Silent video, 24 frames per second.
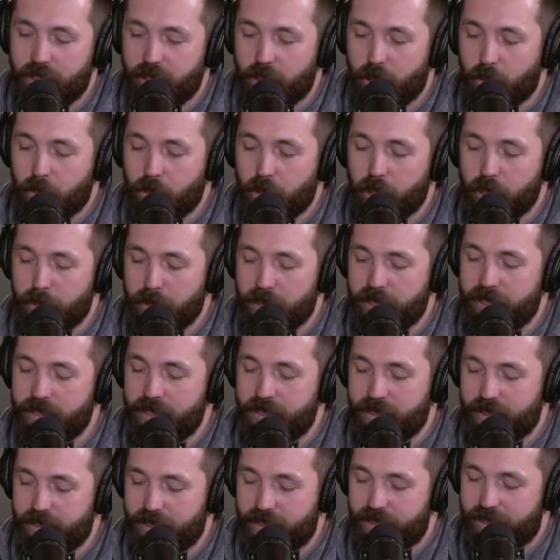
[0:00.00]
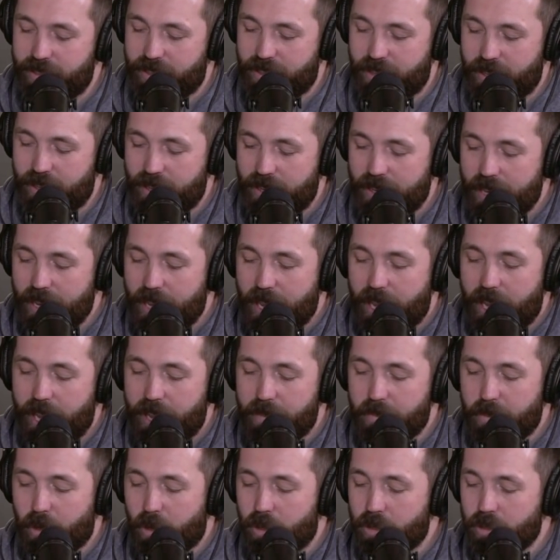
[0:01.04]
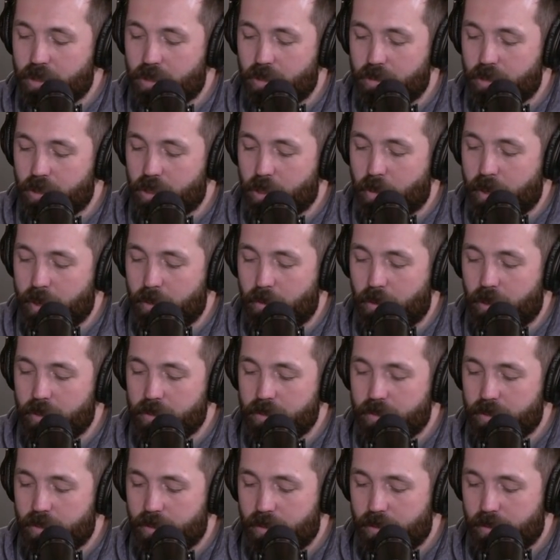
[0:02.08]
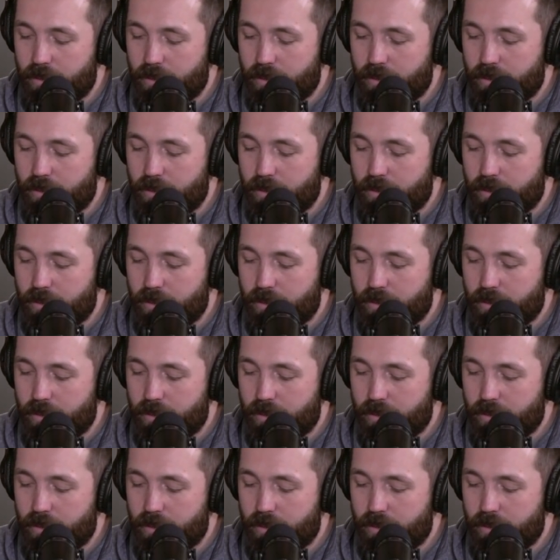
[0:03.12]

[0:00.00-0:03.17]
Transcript: You all bought your presents? Also, just a quick one.